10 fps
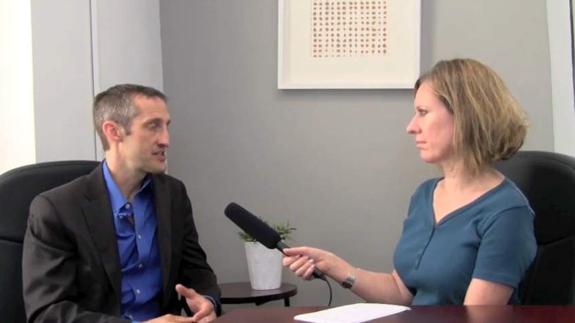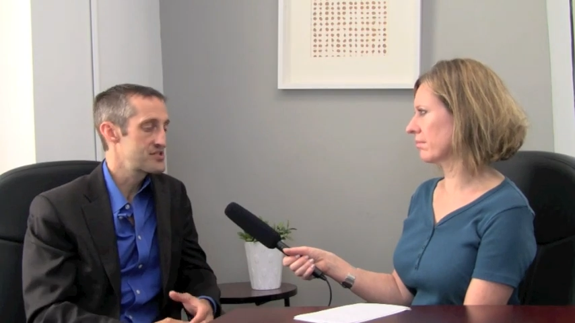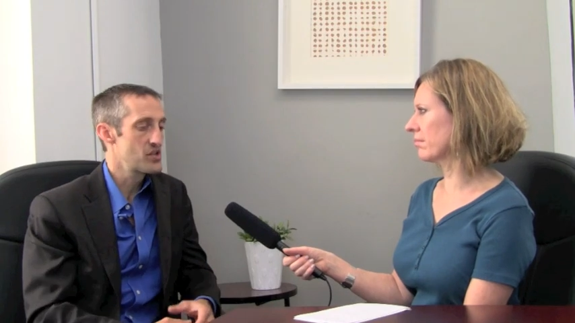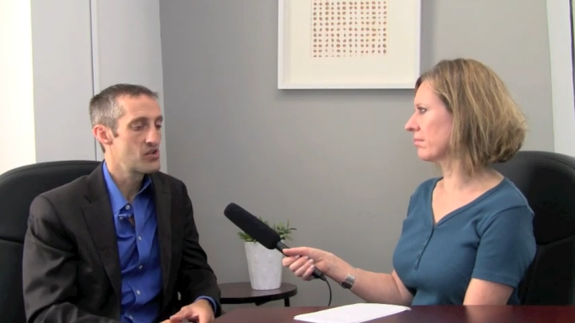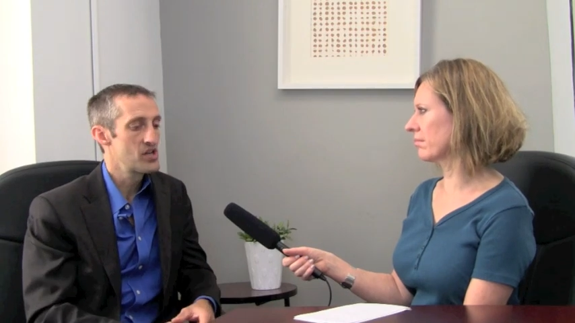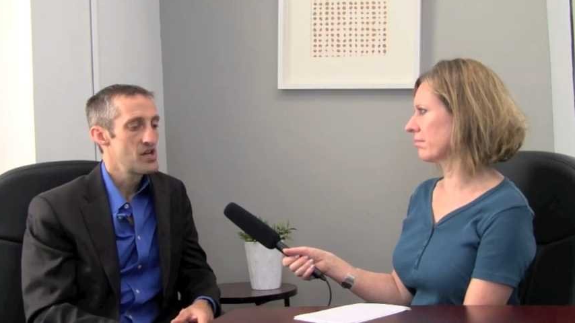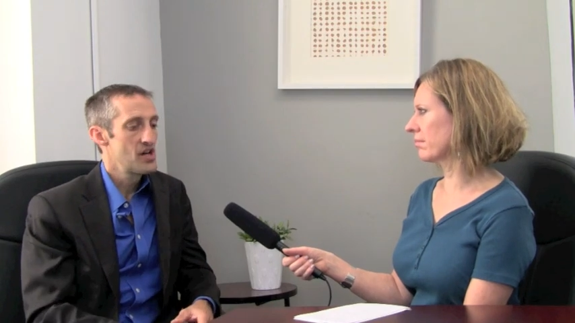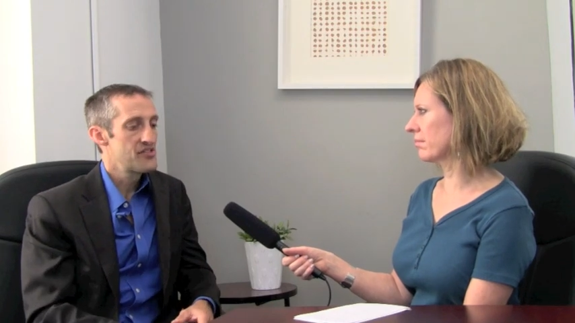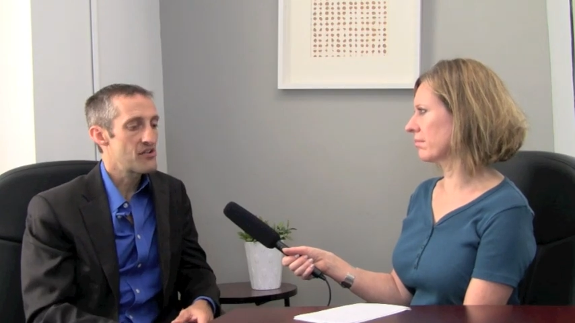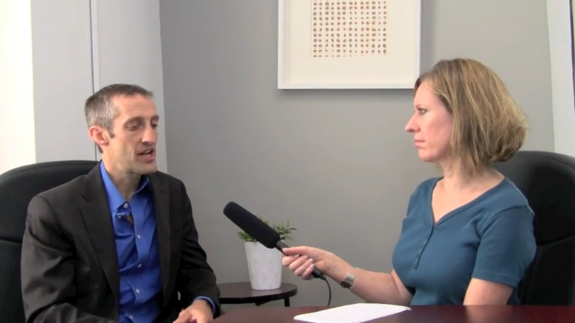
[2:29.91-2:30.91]
Speaker 1: So
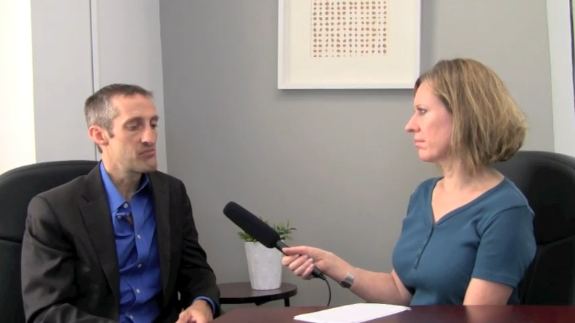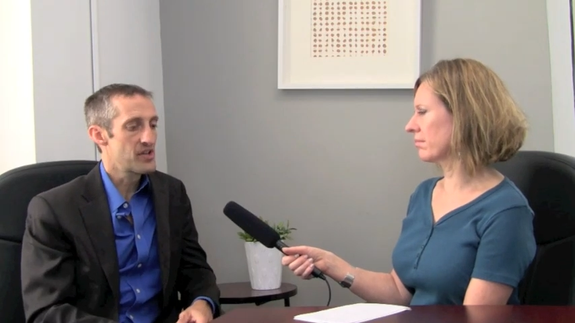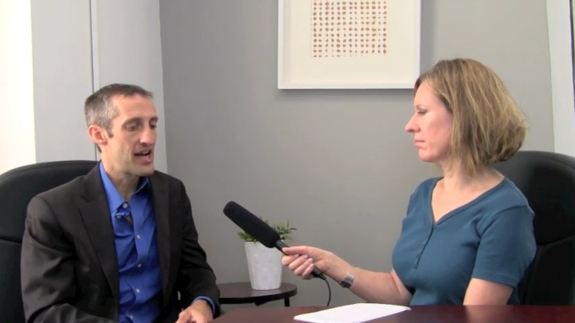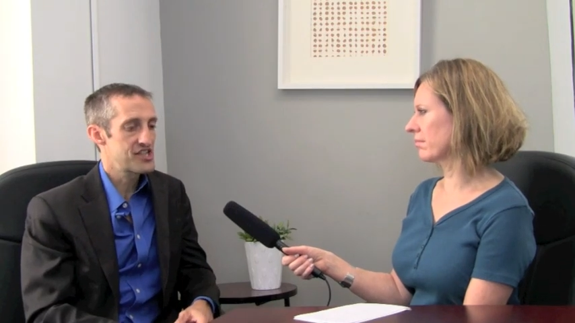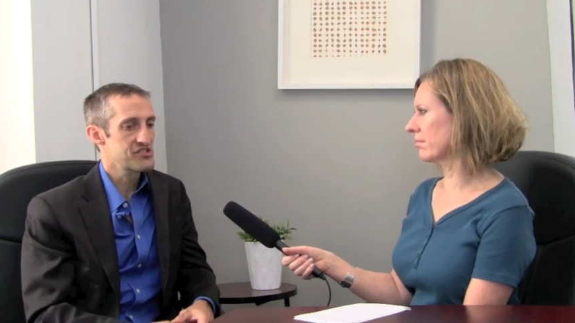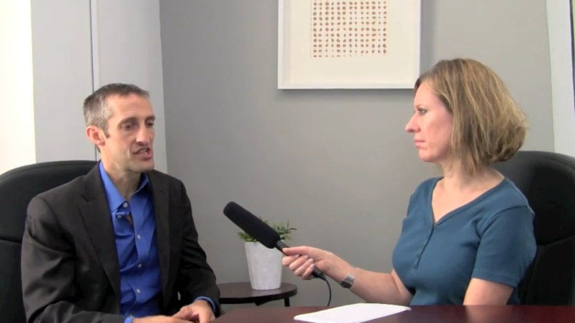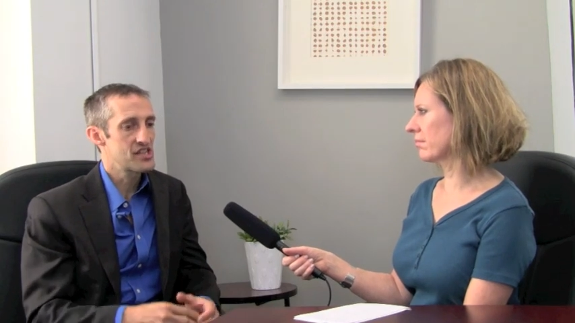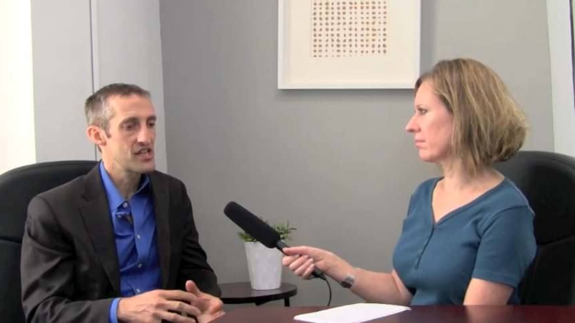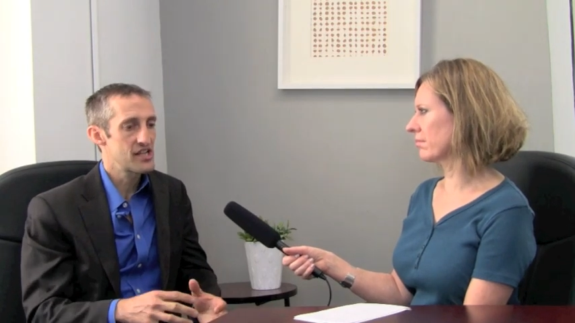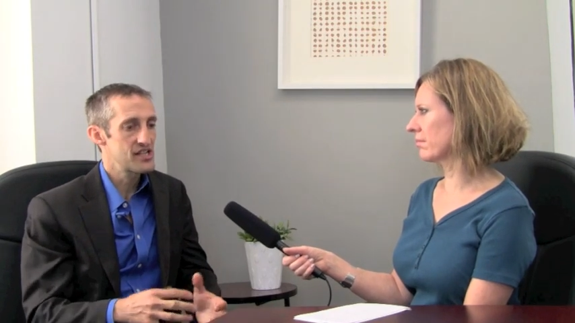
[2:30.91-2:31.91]
they're able to actually
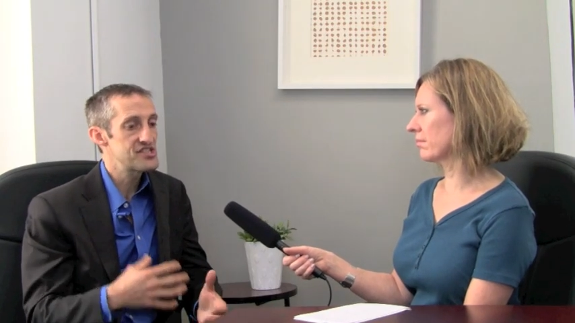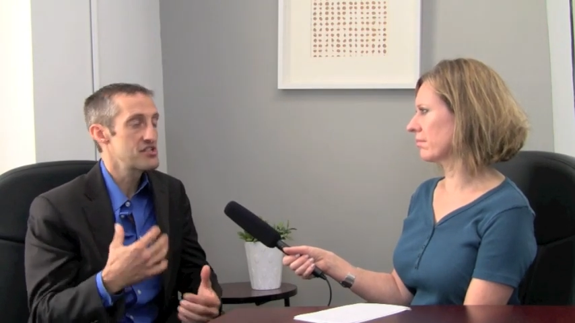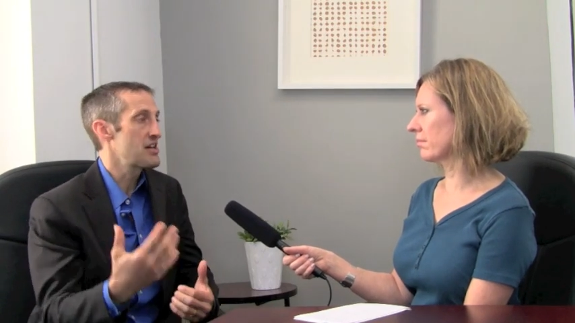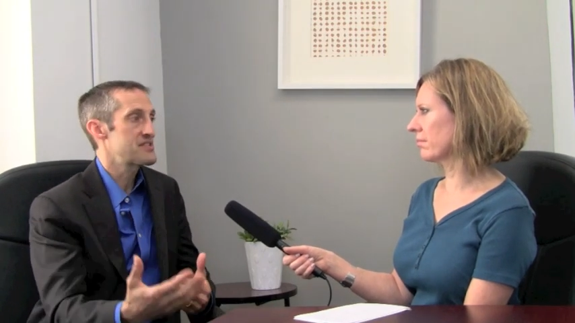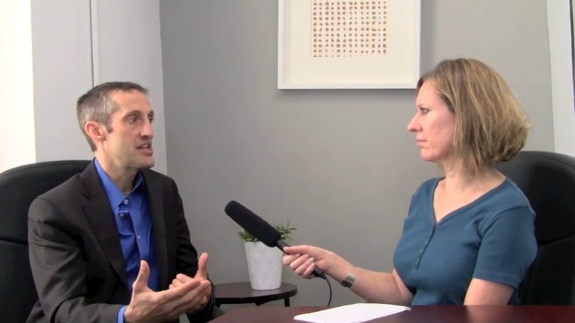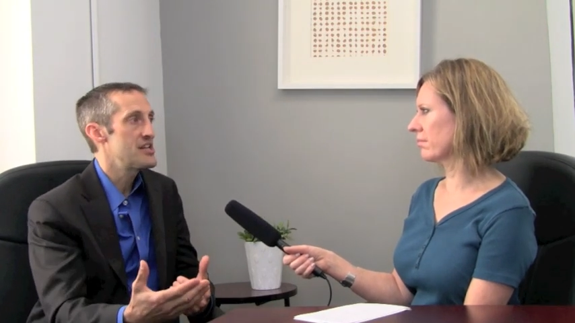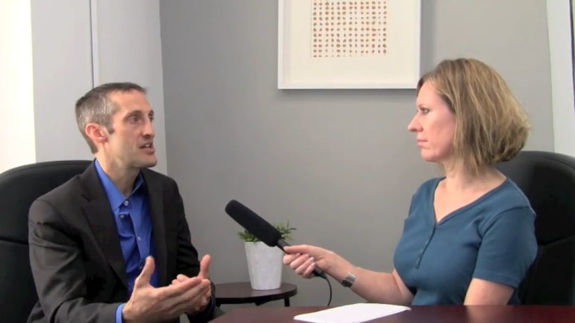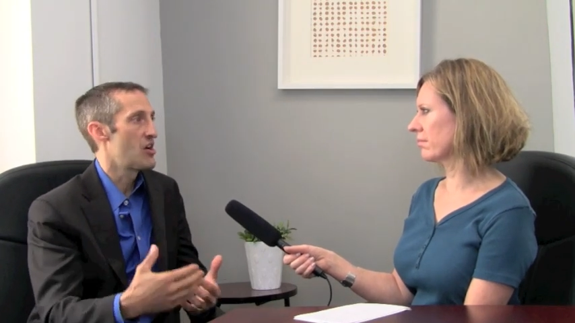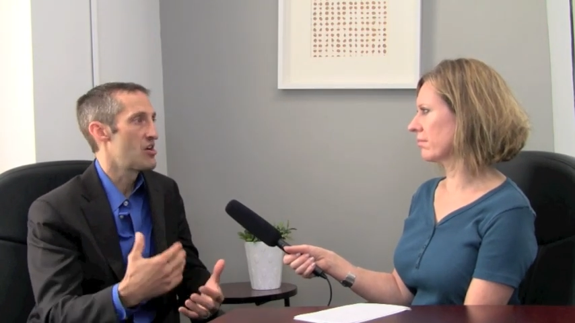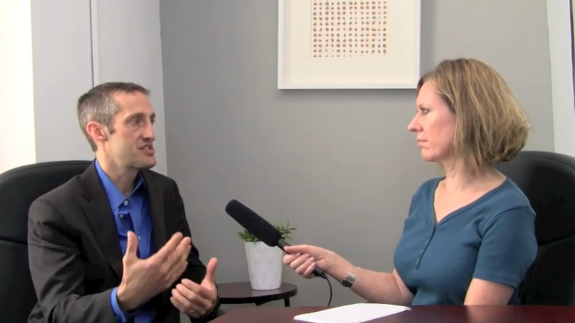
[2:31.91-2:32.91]
think, they still have to
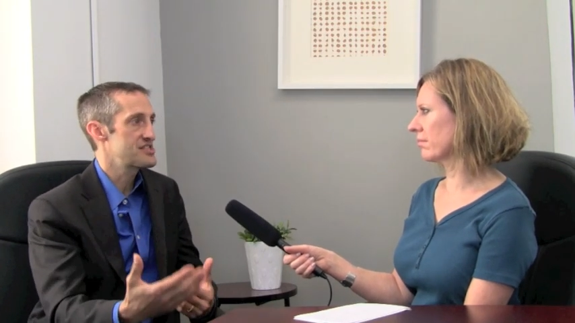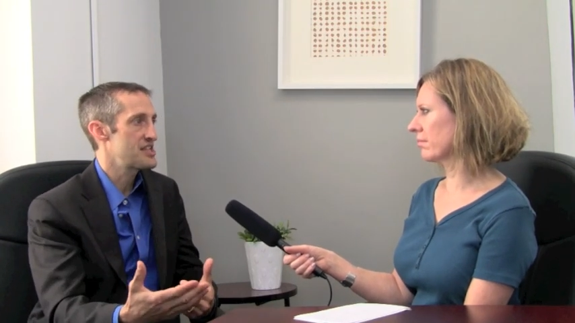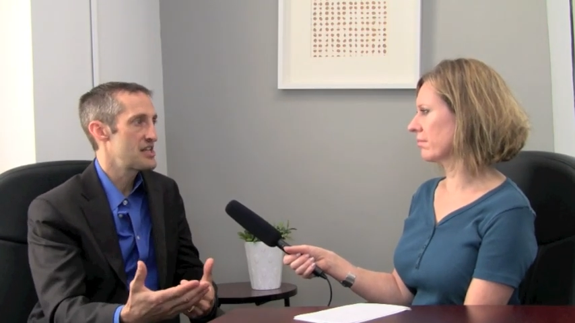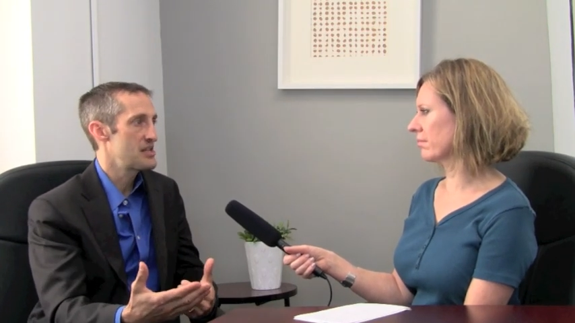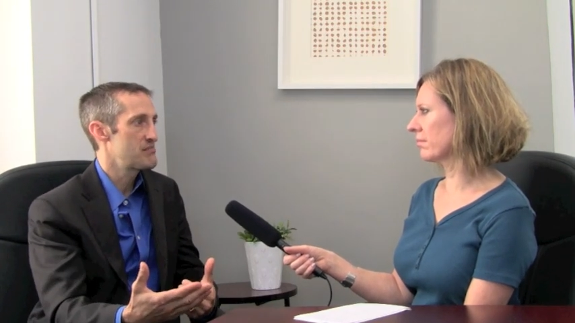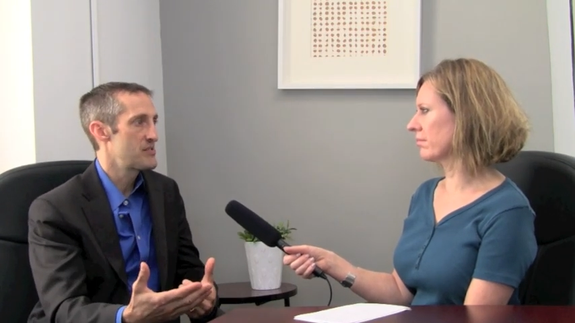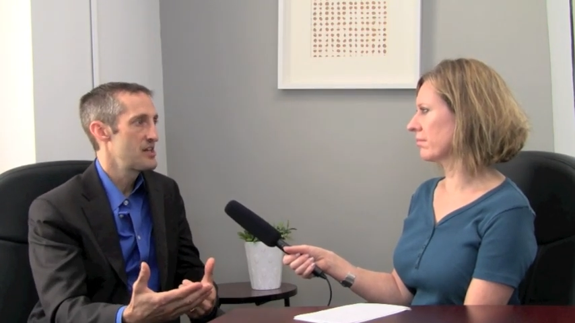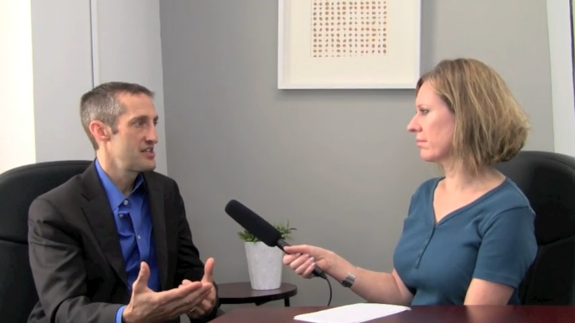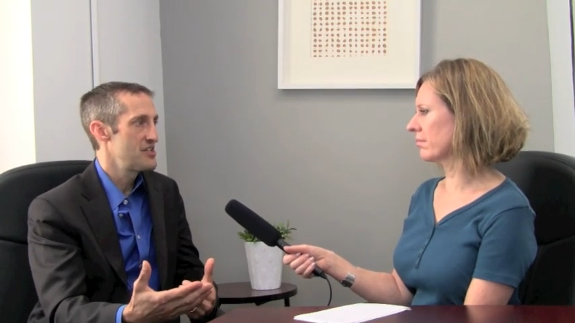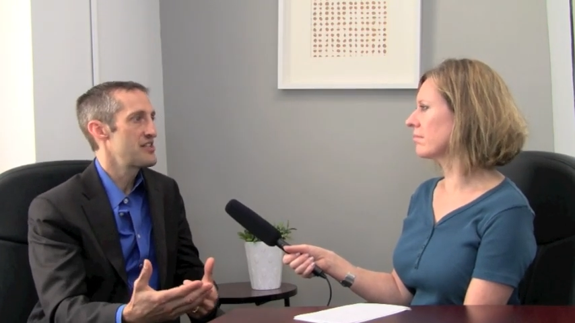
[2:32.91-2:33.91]
hit all the same,
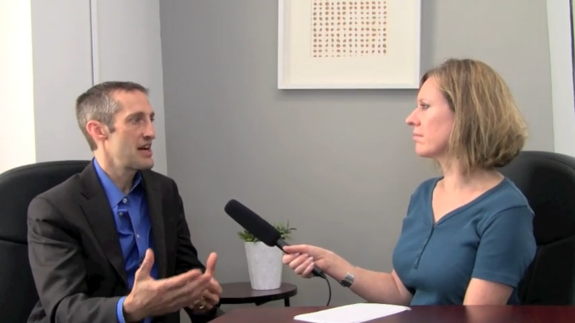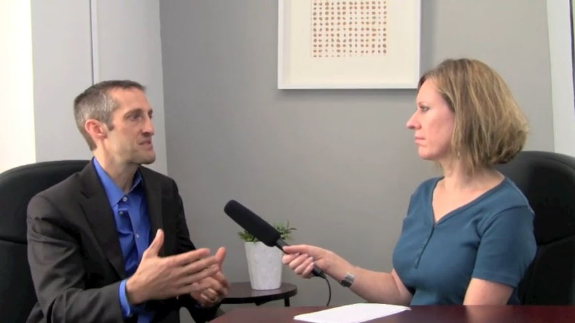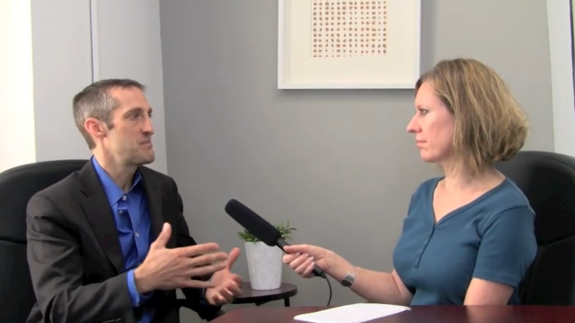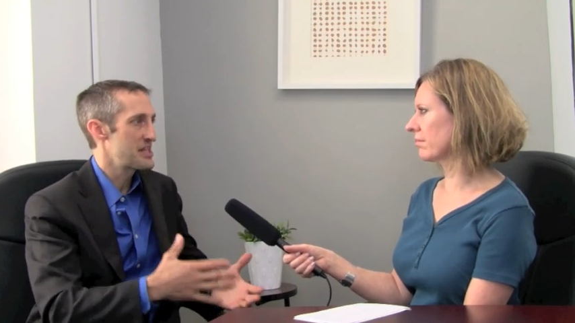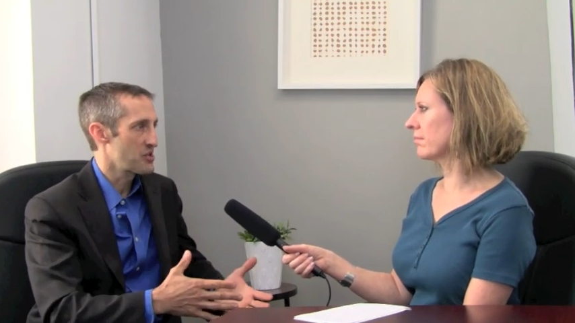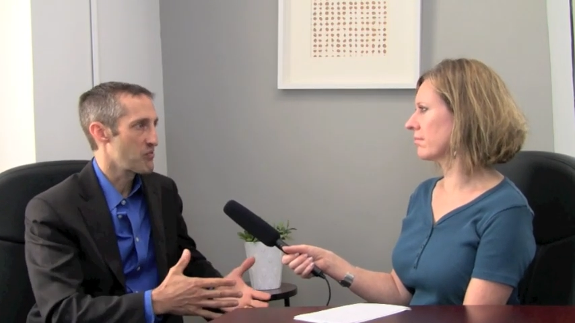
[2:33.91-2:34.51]
you know, they have to make the